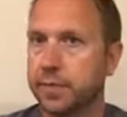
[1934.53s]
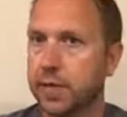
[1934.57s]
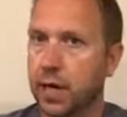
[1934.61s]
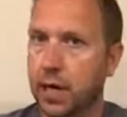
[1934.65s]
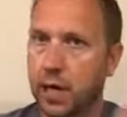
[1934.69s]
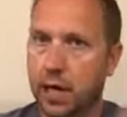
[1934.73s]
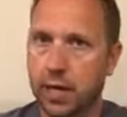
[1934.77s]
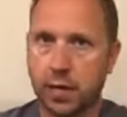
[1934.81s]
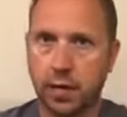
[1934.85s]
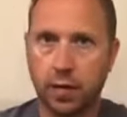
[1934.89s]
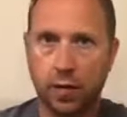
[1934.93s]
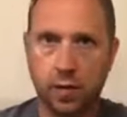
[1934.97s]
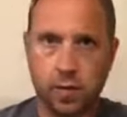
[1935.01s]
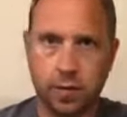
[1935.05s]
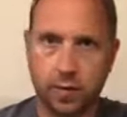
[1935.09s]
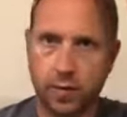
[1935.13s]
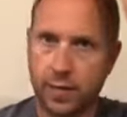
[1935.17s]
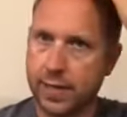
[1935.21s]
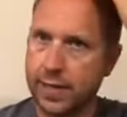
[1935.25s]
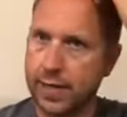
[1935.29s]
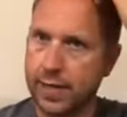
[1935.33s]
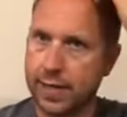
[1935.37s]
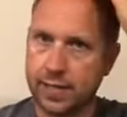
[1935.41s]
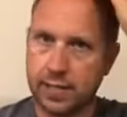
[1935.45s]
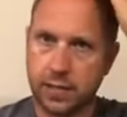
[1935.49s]
I
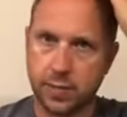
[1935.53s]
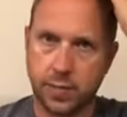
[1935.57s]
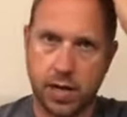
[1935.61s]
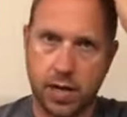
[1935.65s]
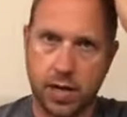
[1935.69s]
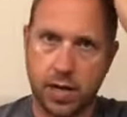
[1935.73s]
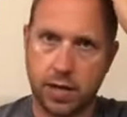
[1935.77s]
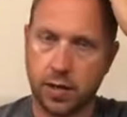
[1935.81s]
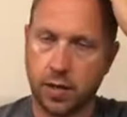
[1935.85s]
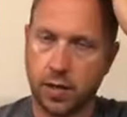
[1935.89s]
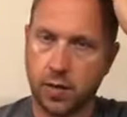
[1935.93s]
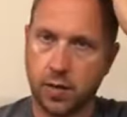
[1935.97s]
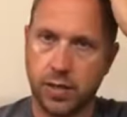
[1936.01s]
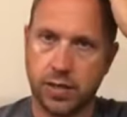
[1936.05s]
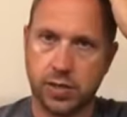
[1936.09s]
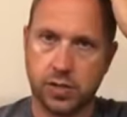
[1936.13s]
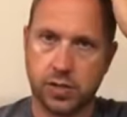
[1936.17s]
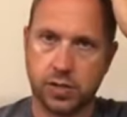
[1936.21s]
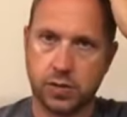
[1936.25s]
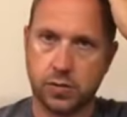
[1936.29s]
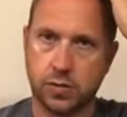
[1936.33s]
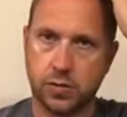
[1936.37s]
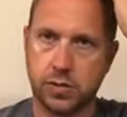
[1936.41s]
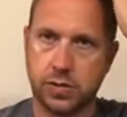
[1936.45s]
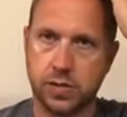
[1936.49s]
had some audio
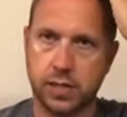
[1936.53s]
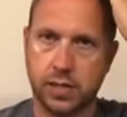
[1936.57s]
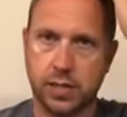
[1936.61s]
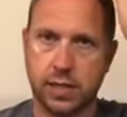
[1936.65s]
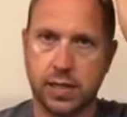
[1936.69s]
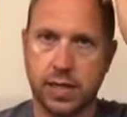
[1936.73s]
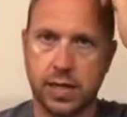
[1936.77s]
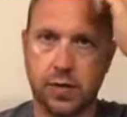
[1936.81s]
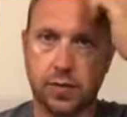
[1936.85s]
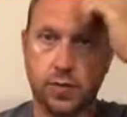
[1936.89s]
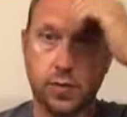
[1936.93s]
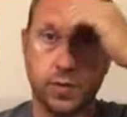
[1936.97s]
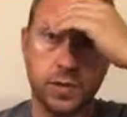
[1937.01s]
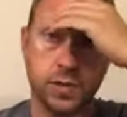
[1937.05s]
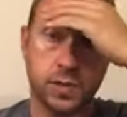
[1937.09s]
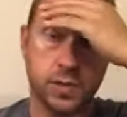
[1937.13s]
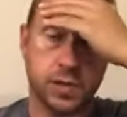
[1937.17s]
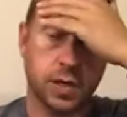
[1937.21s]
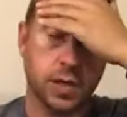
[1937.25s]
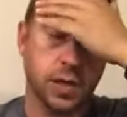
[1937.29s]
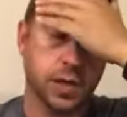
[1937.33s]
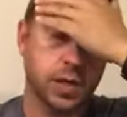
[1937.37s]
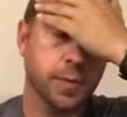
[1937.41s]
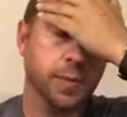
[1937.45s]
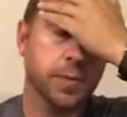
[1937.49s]
issues, and that was
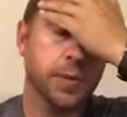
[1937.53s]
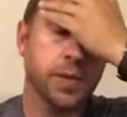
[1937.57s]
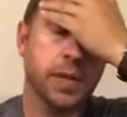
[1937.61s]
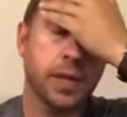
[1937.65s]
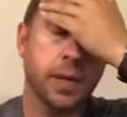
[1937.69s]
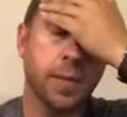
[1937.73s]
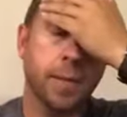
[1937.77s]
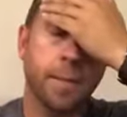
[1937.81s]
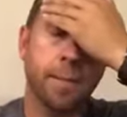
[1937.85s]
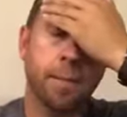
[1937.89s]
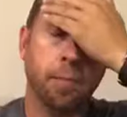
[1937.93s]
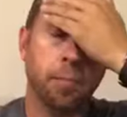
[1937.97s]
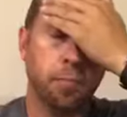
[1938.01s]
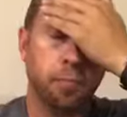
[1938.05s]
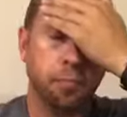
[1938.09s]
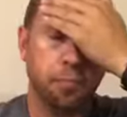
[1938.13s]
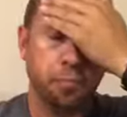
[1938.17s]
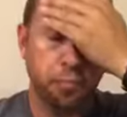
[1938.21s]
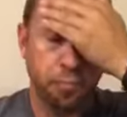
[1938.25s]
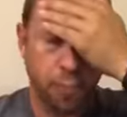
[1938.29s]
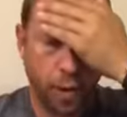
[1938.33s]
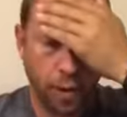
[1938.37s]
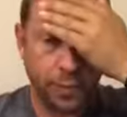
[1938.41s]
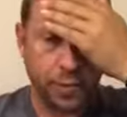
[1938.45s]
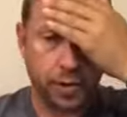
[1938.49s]
a complete
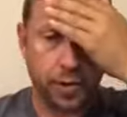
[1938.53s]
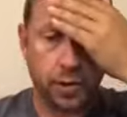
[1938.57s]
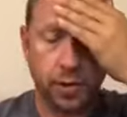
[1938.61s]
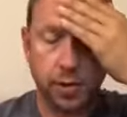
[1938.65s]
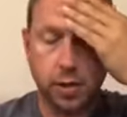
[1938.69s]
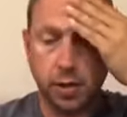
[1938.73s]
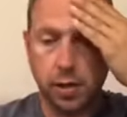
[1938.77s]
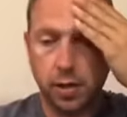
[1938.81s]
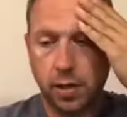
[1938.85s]
bummer.